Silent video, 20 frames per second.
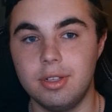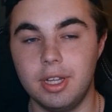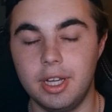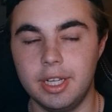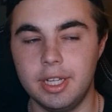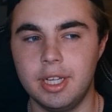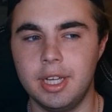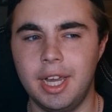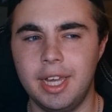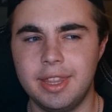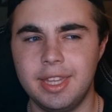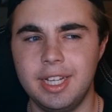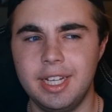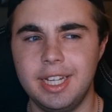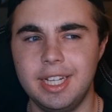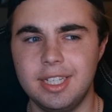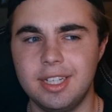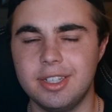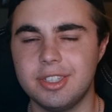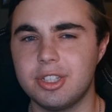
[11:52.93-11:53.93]
I, I think
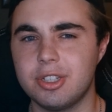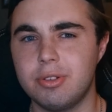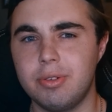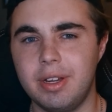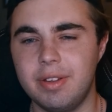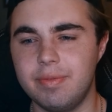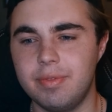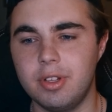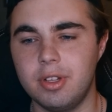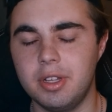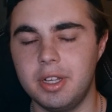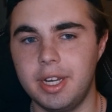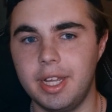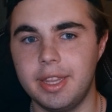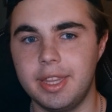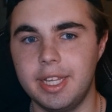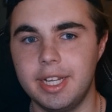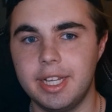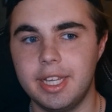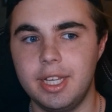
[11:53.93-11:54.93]
he does a great villain. I
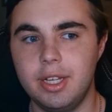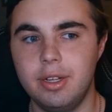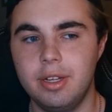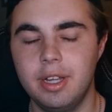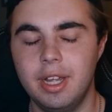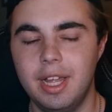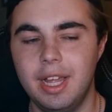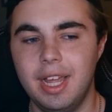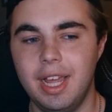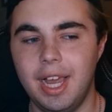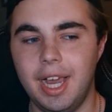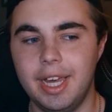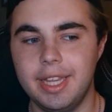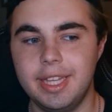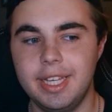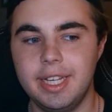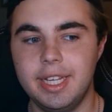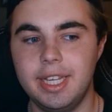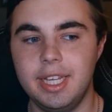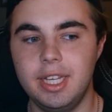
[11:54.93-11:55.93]
think he, I
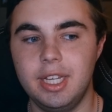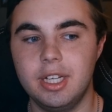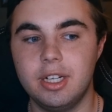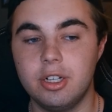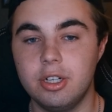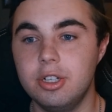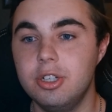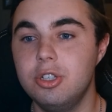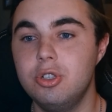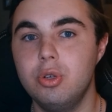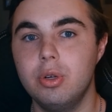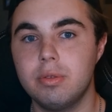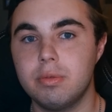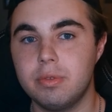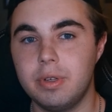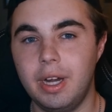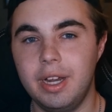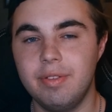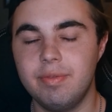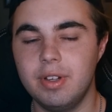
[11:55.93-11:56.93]
think he could do a
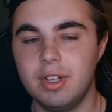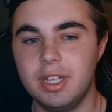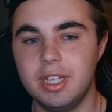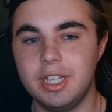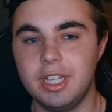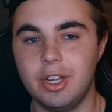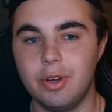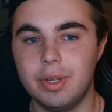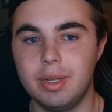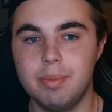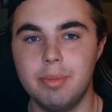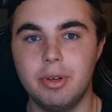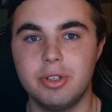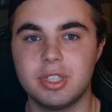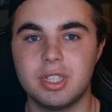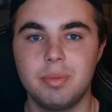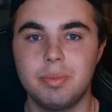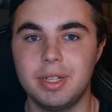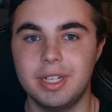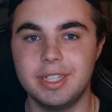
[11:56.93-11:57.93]
right villain. You know, he
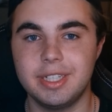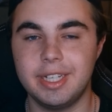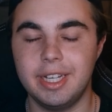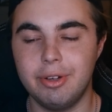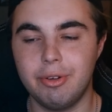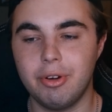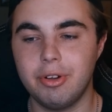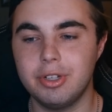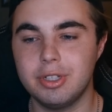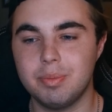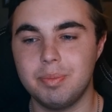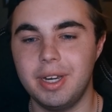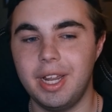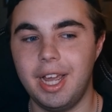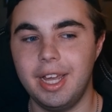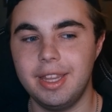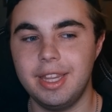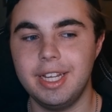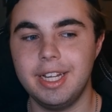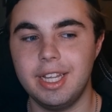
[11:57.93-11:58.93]
mostly plays heroes, but
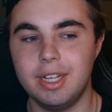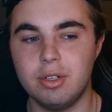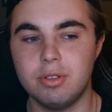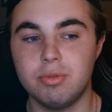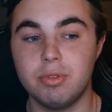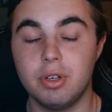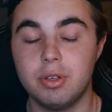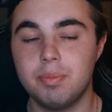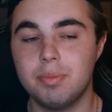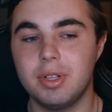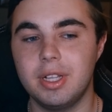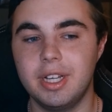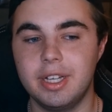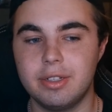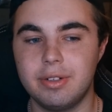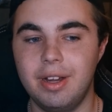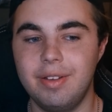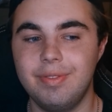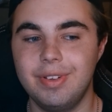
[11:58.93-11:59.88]
I think he could play a great